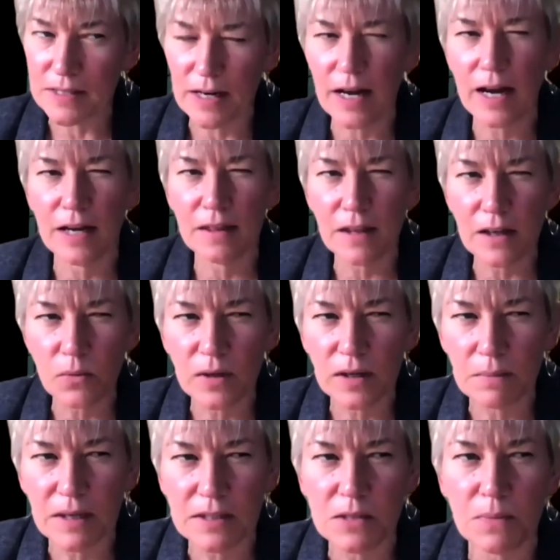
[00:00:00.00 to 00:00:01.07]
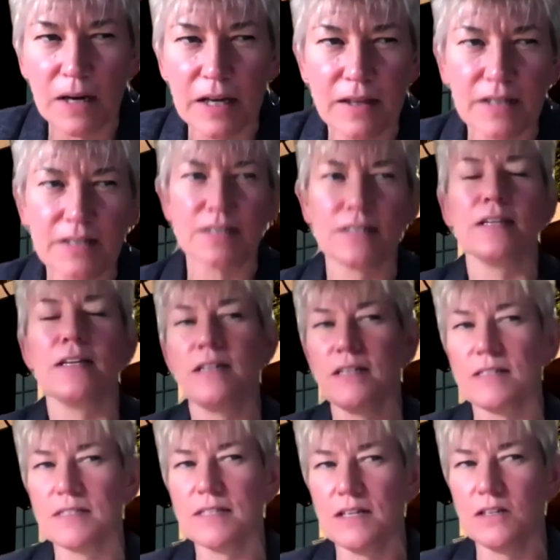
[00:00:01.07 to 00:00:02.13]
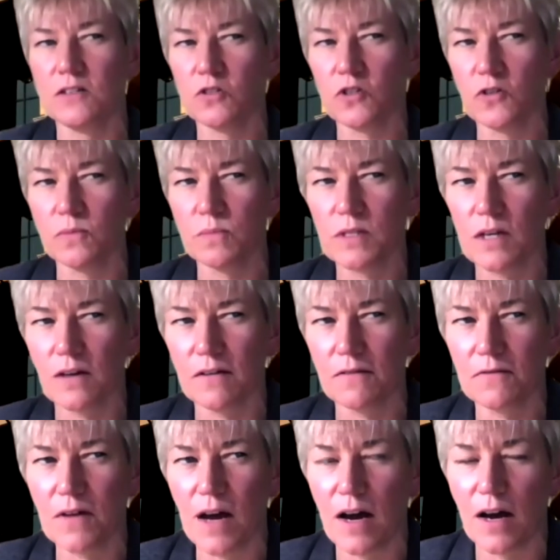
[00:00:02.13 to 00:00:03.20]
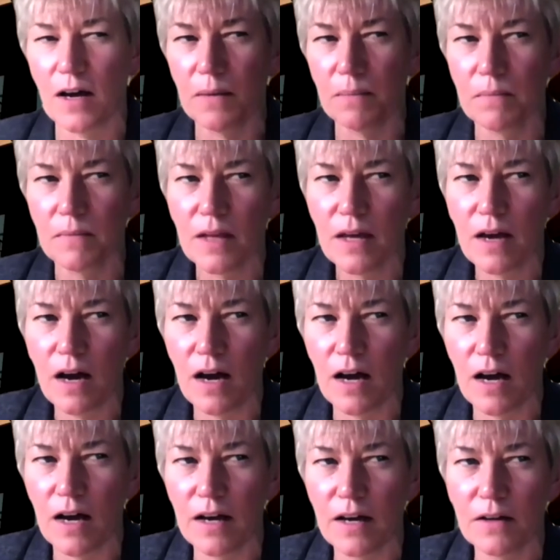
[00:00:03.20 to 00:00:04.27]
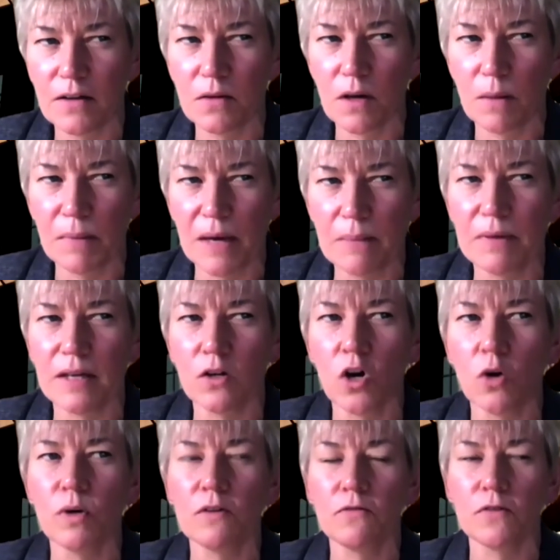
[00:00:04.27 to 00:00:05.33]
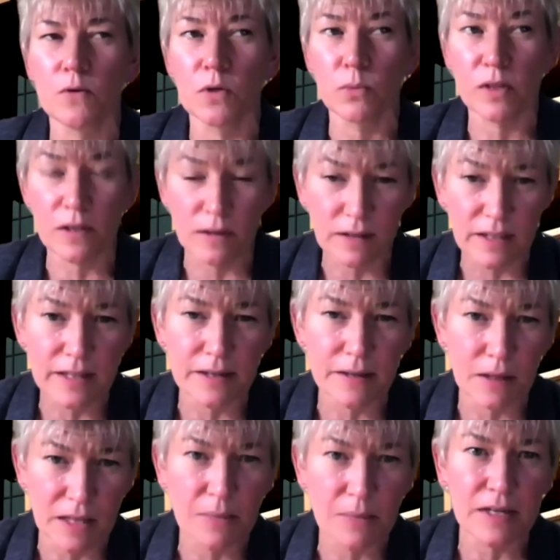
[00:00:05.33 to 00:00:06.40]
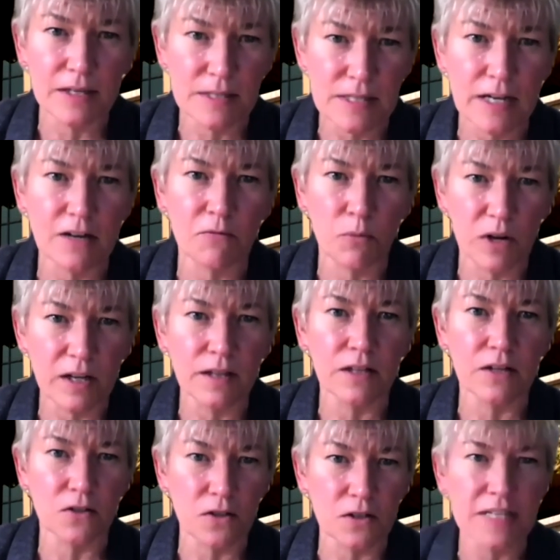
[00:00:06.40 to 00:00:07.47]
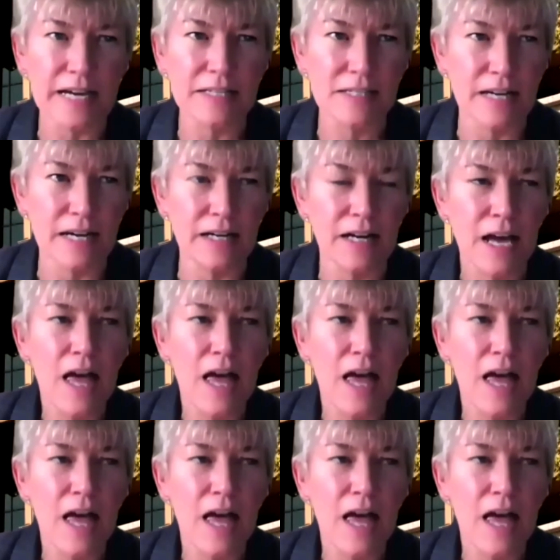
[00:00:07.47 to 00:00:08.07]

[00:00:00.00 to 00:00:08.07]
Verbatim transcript: And I, I, think what he means by this is in terms of um, uh, maybe going forward with a limited set of preclinical testing.